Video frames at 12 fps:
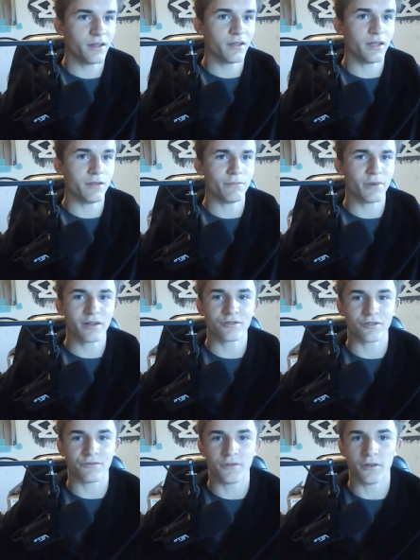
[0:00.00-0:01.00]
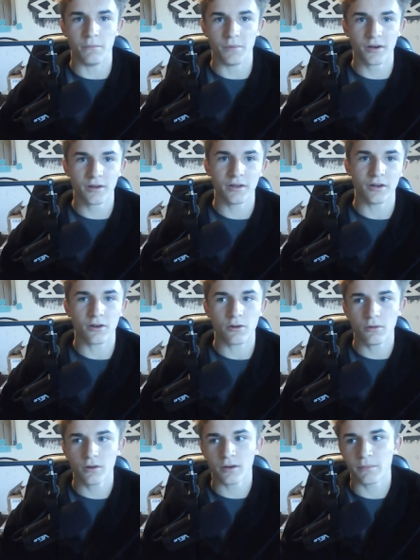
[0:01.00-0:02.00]
You might just feel a burn in your
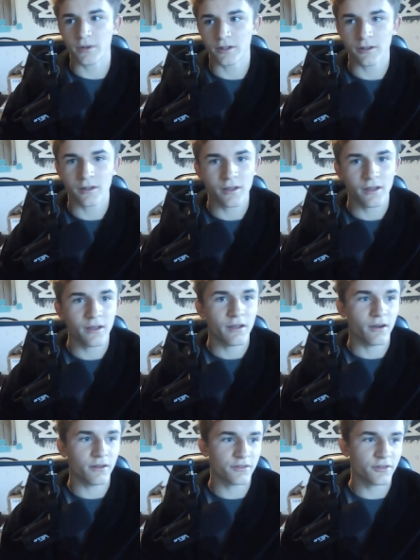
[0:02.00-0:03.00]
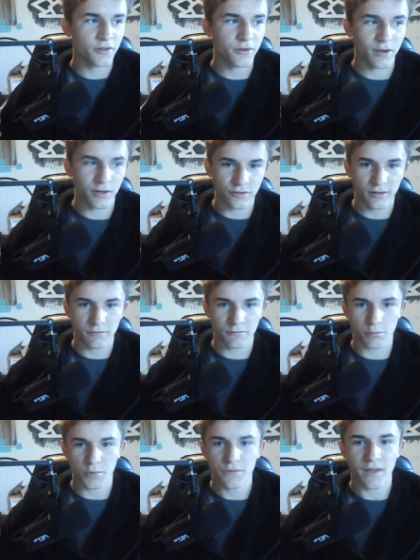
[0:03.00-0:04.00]
core, but until you actually
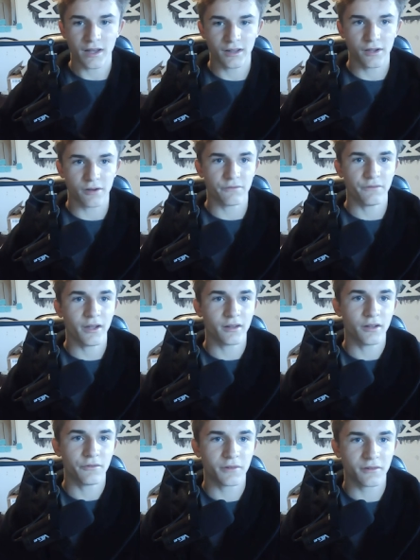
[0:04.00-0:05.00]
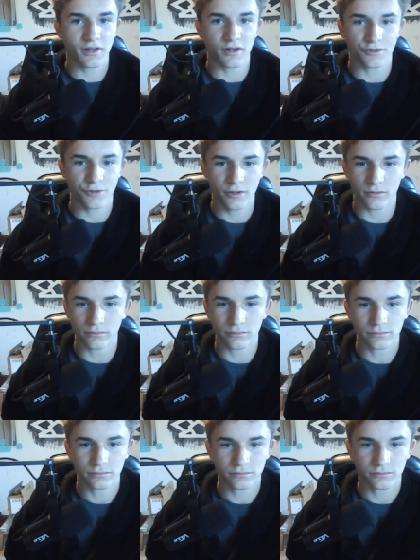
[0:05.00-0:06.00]
remove that layer of fat, nothing's gonna show.
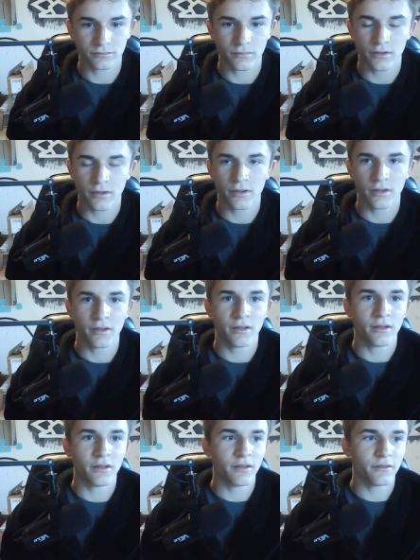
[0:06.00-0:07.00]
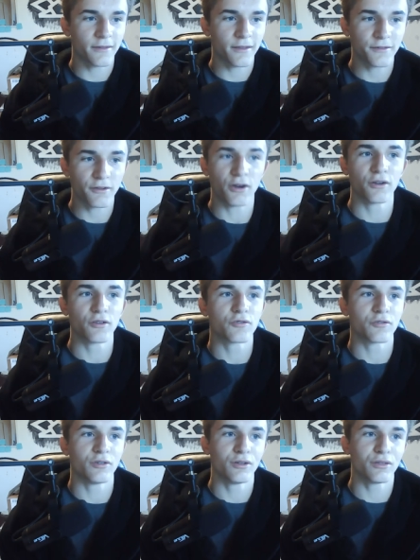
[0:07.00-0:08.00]
So that's the harsh
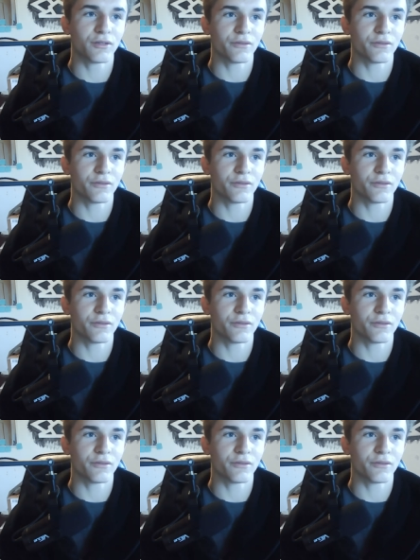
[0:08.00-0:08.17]
truth.